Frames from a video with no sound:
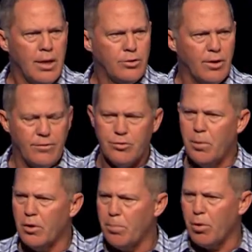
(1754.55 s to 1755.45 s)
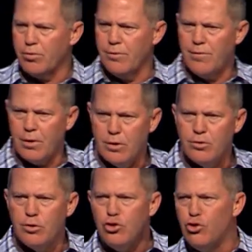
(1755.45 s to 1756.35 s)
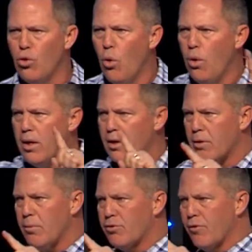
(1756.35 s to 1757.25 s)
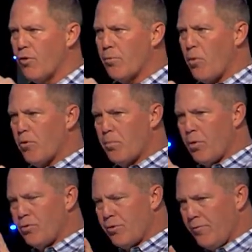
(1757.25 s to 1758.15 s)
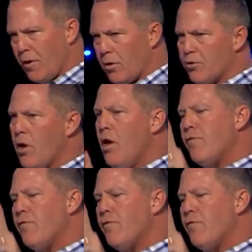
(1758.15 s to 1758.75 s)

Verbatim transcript: that you have a spirit of perseverance and joy in the midst of your perseverance.